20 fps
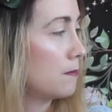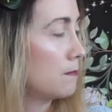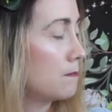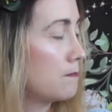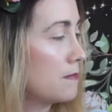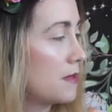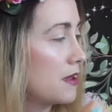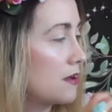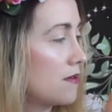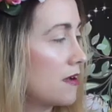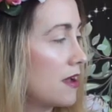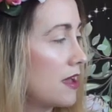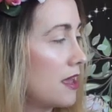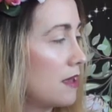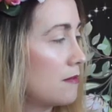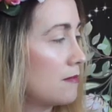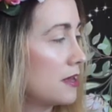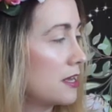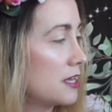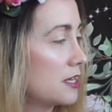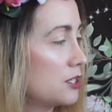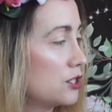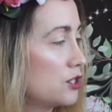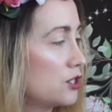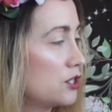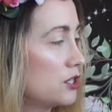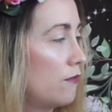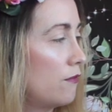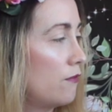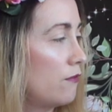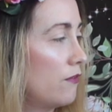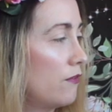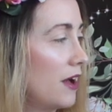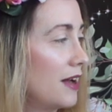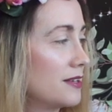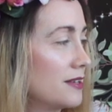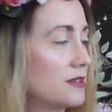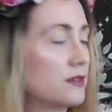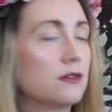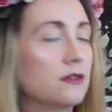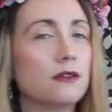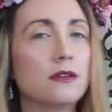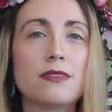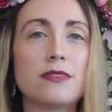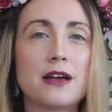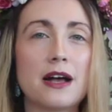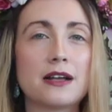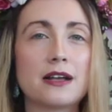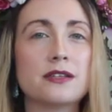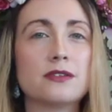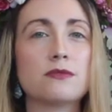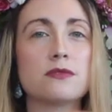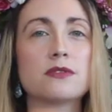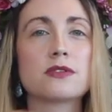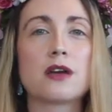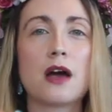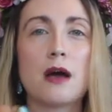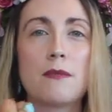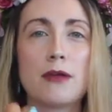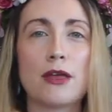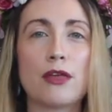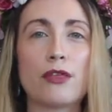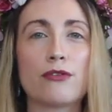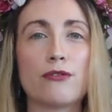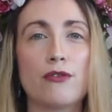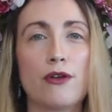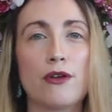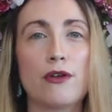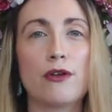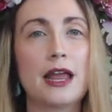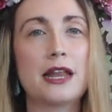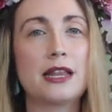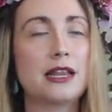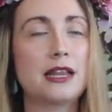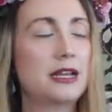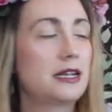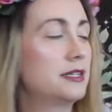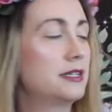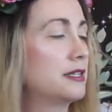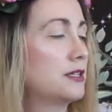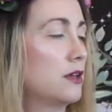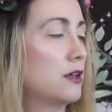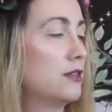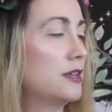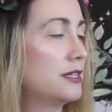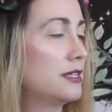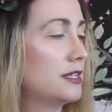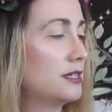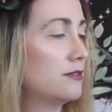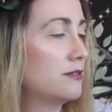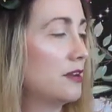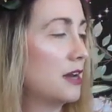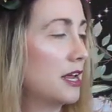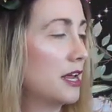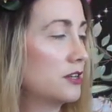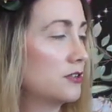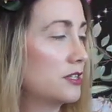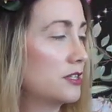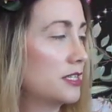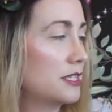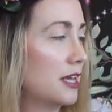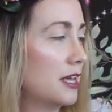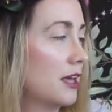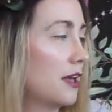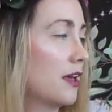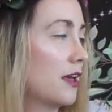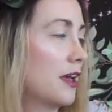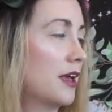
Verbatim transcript: mirror image vassal that is what's coming through in this so this is really interesting